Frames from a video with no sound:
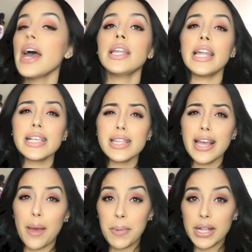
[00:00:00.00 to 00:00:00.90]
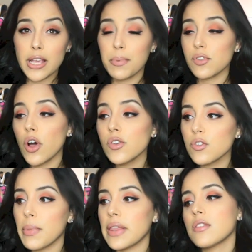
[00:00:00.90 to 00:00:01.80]
Next thing I picked up is
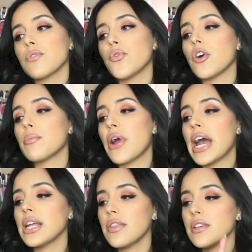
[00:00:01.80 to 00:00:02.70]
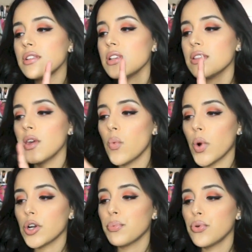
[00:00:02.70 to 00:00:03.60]
also by the Sephora brand. This is the
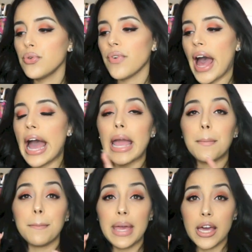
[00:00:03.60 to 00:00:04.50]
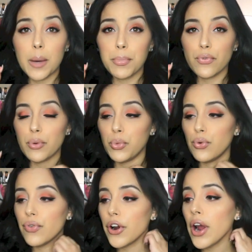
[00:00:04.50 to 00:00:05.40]
Waterproof Eye Makeup
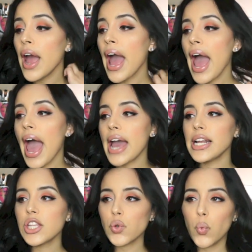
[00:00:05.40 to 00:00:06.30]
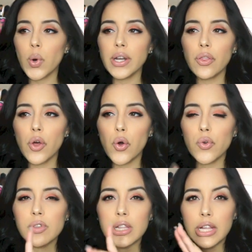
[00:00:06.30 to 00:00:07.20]
Remover, and it's one of
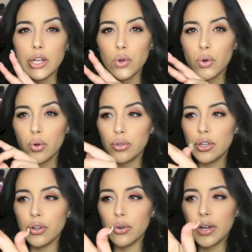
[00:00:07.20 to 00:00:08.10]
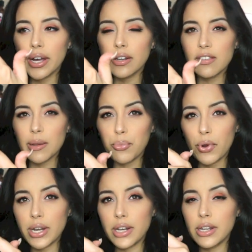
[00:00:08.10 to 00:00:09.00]
those little, you know, kind of
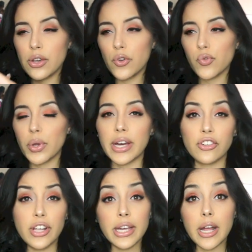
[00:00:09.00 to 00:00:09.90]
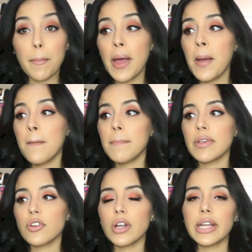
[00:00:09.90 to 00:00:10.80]
separated deals where you gotta shake it up,
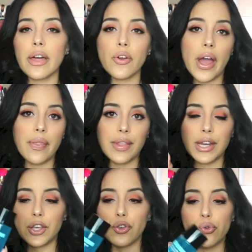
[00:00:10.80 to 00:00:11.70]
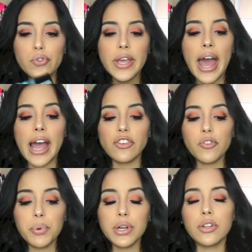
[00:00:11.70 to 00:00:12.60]
mix it all together, and then use it. I
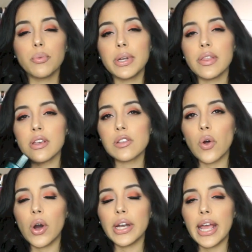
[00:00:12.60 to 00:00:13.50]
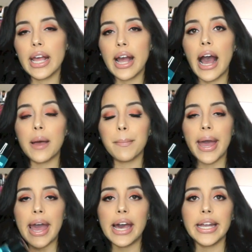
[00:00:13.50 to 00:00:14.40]
just put a little bit of this on a cotton
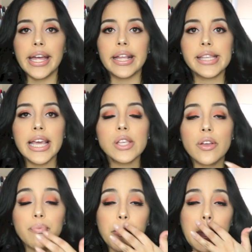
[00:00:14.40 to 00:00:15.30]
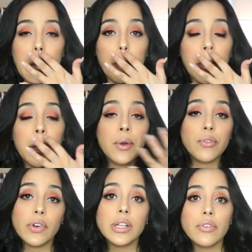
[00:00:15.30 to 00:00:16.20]
pad, and it takes off my makeup
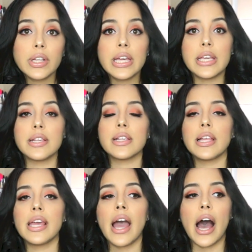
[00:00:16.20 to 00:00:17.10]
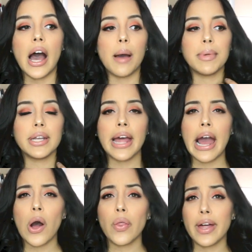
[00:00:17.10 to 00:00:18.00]
really easily.
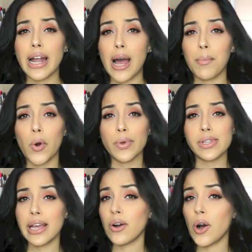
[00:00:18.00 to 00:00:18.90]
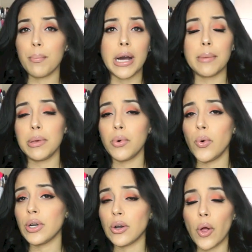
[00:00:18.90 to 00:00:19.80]
Now that I'm always like on mommy
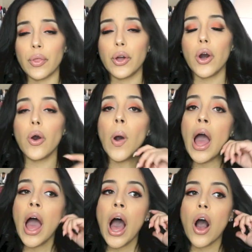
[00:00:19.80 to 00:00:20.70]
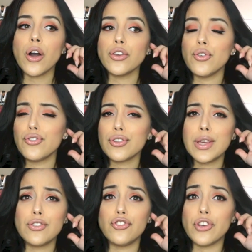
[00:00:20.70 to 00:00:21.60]
mode and on the go, I'll
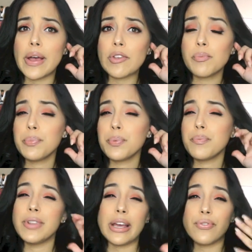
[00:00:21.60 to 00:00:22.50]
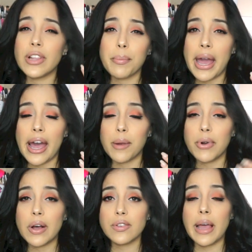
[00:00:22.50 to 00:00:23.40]
usually just like fill in my
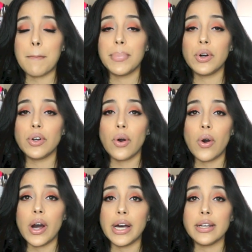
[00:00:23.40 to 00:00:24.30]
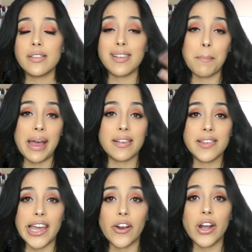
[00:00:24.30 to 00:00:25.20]
eyebrows and put on some
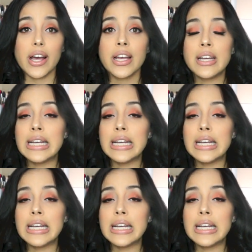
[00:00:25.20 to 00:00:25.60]
mascara